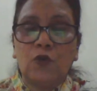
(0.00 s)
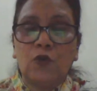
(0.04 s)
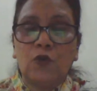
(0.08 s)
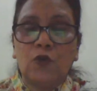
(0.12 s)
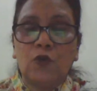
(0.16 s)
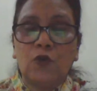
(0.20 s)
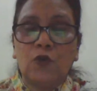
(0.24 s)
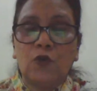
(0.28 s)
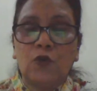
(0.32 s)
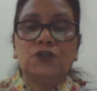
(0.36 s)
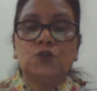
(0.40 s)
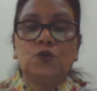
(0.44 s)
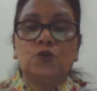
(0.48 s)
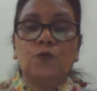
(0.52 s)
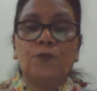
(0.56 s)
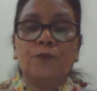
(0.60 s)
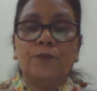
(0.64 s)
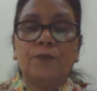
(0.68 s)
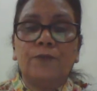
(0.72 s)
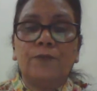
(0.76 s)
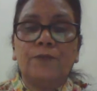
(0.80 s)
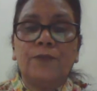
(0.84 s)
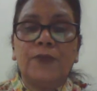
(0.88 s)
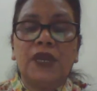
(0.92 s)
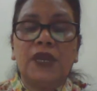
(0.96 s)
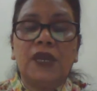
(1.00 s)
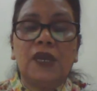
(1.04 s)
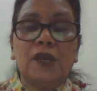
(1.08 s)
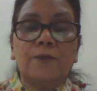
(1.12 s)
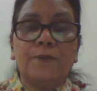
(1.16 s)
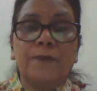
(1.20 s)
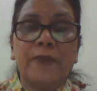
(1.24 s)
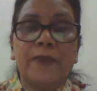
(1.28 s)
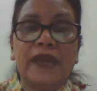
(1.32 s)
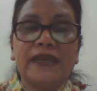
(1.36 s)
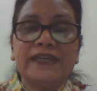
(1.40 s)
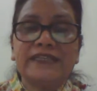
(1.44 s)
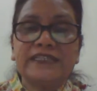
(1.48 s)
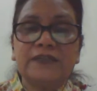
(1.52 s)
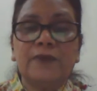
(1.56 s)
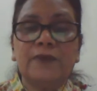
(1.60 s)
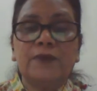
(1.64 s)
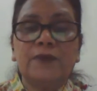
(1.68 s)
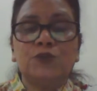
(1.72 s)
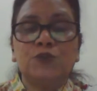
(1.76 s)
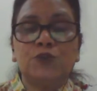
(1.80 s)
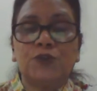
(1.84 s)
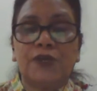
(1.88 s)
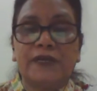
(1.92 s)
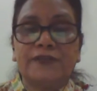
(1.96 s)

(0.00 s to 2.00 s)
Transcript: to make maximum